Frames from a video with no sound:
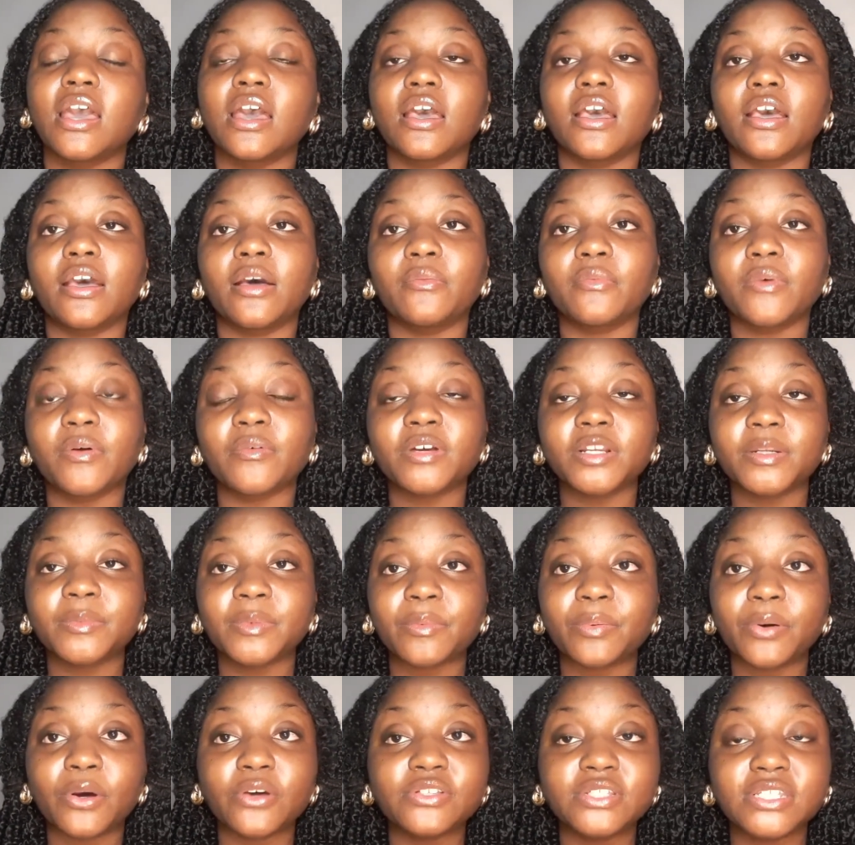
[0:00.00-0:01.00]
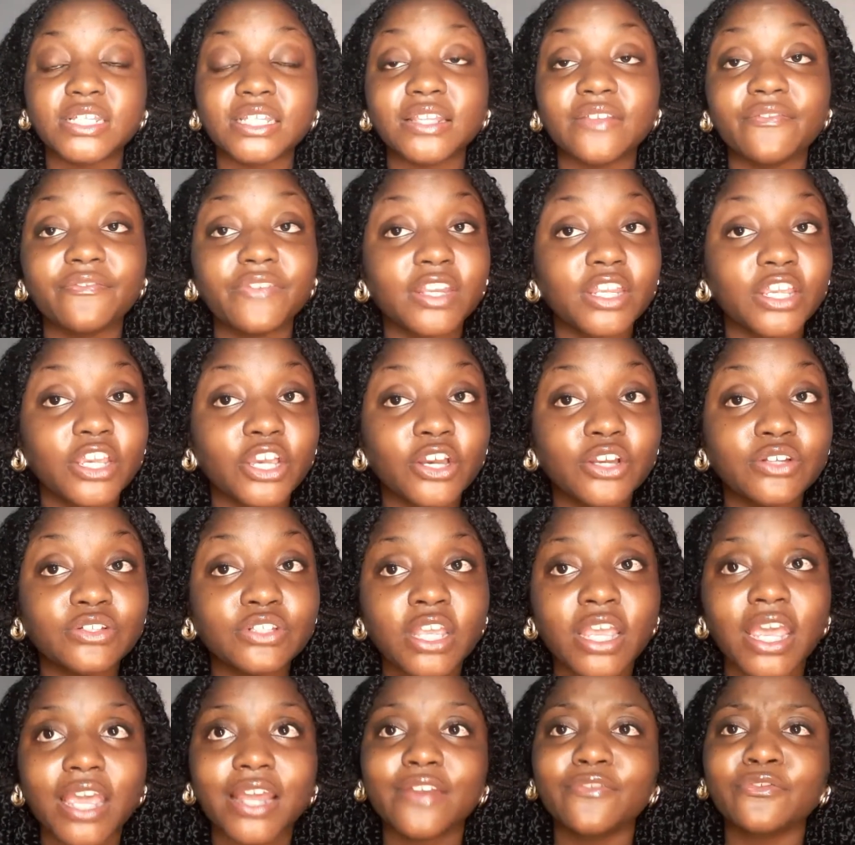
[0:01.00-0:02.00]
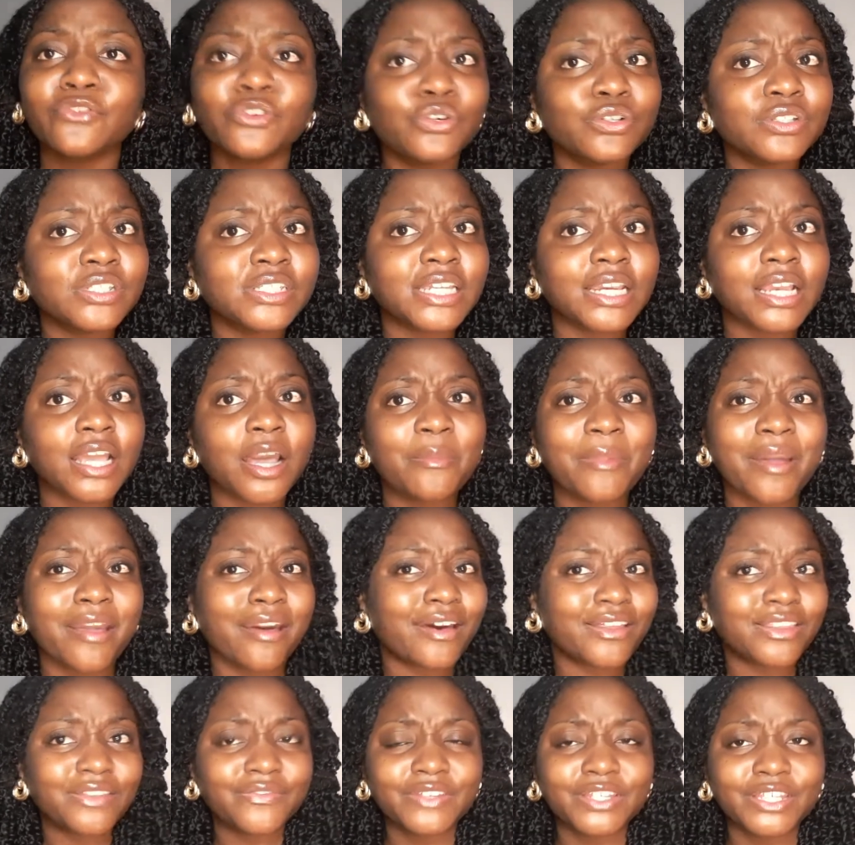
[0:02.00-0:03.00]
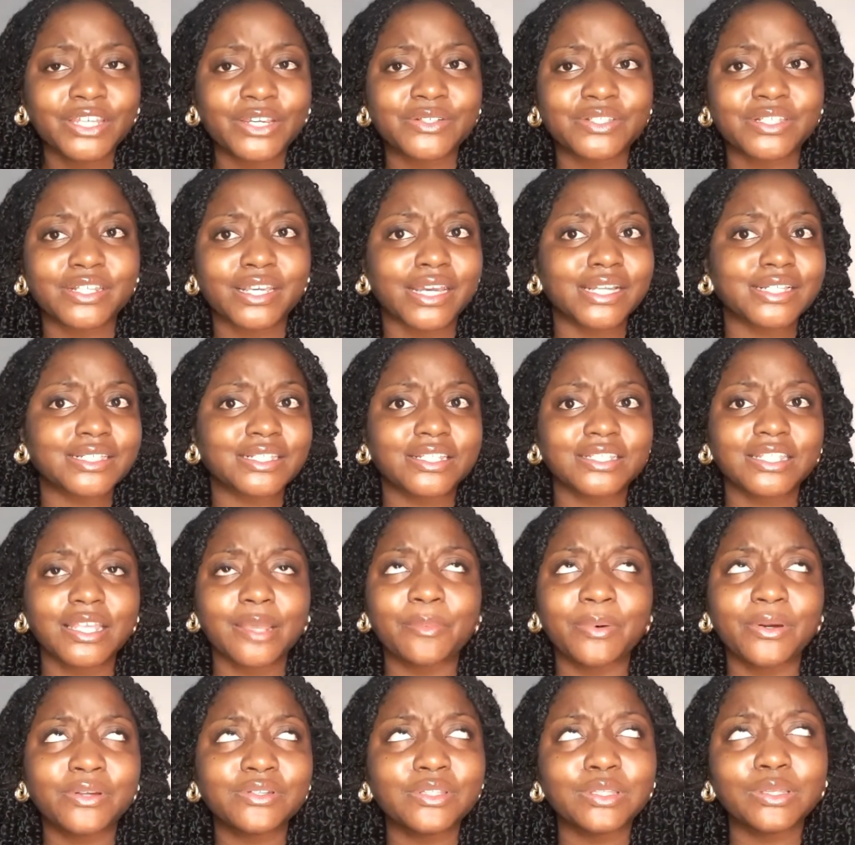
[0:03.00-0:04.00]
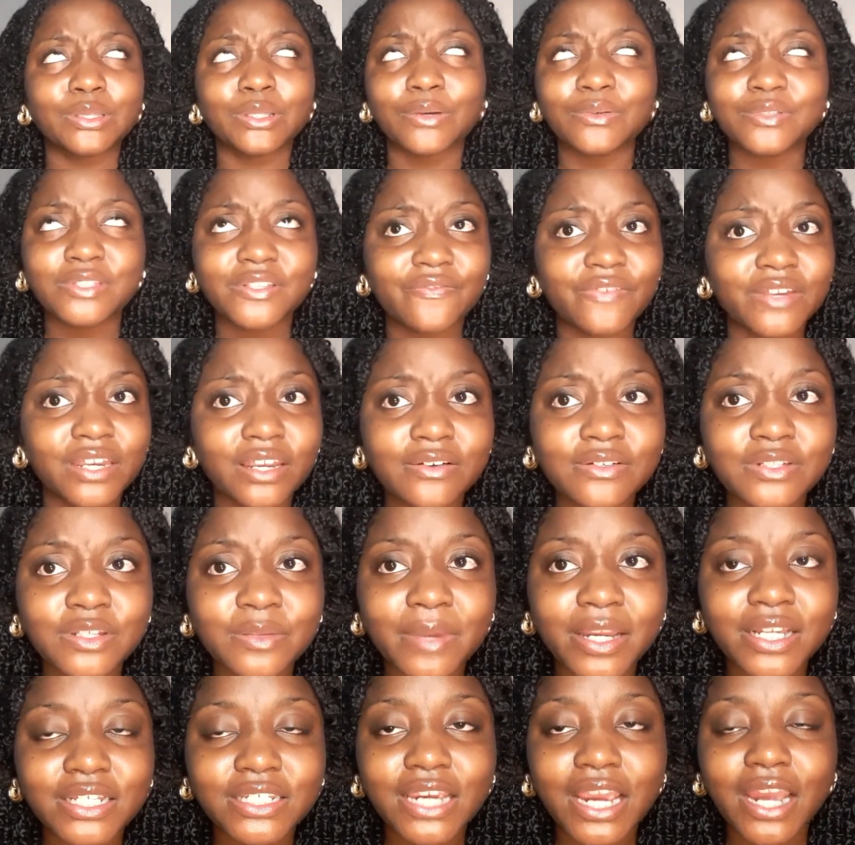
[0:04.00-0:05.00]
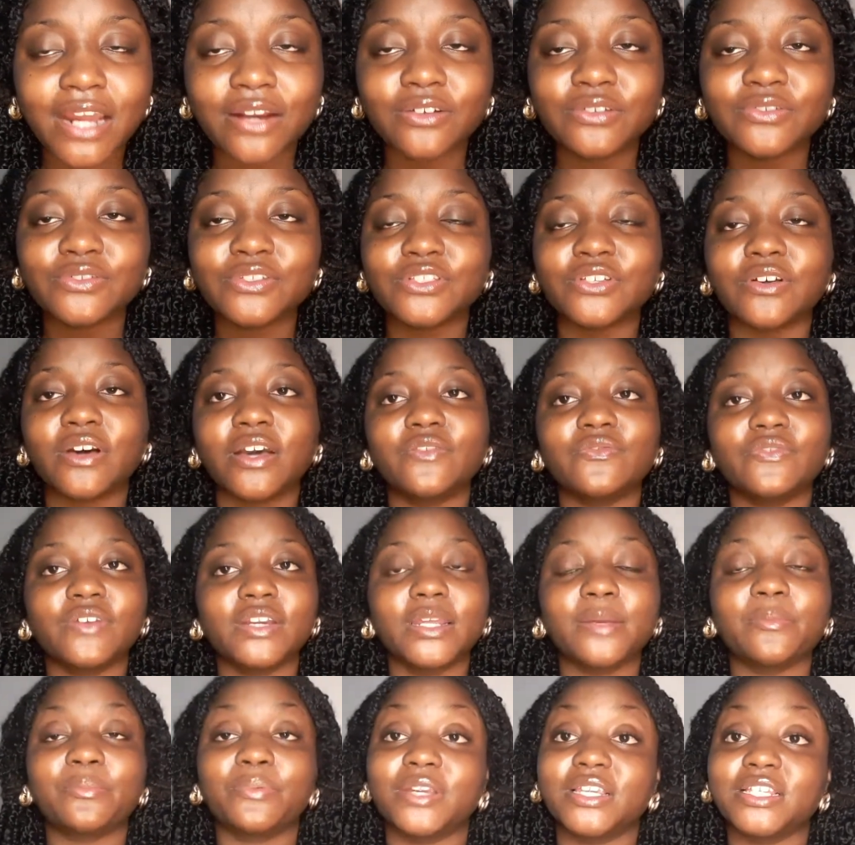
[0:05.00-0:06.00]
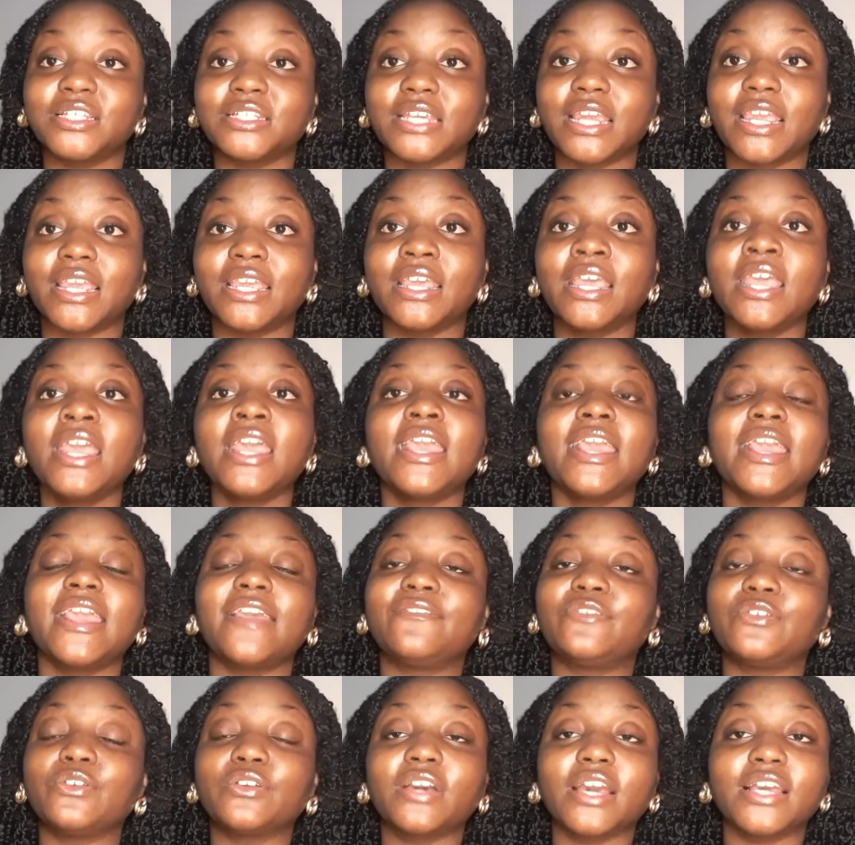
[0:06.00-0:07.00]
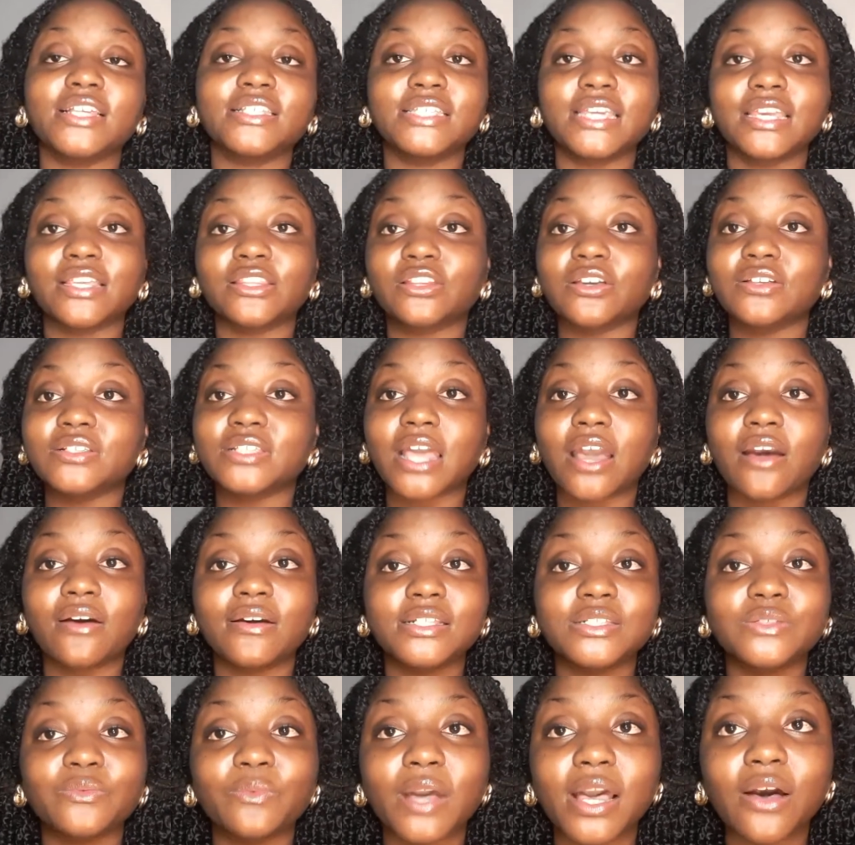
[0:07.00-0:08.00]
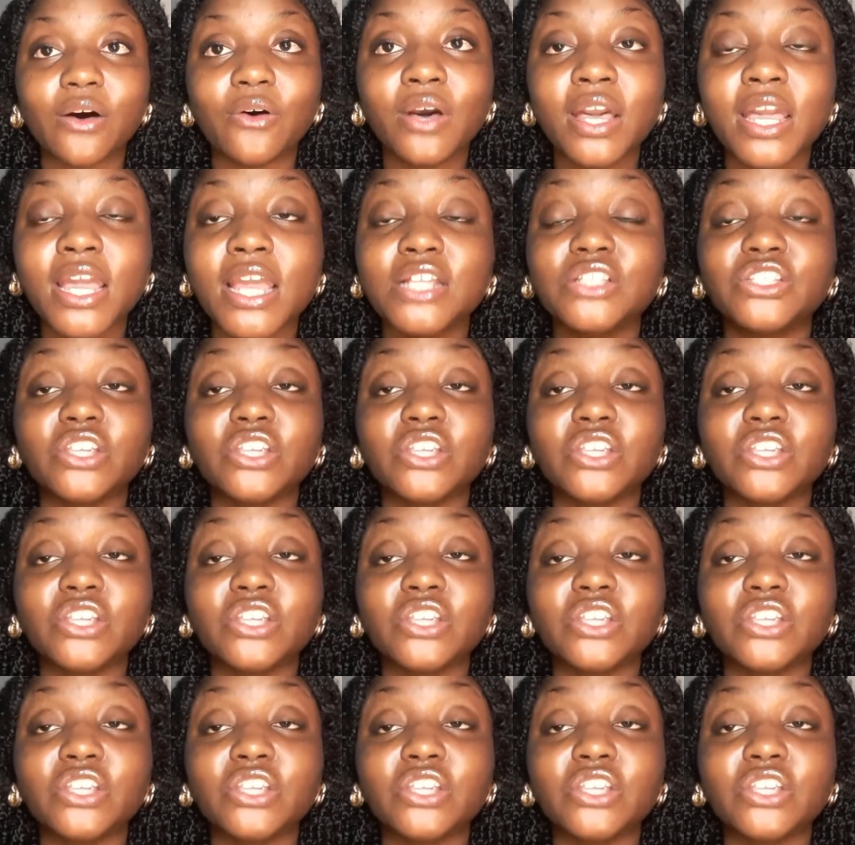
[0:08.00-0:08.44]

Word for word: Um, where I'm going to be posting the videos. And of course, check out my other videos, guys, because I post loads of videos on my channel. So I'd really appreciate if you guys check those out as well.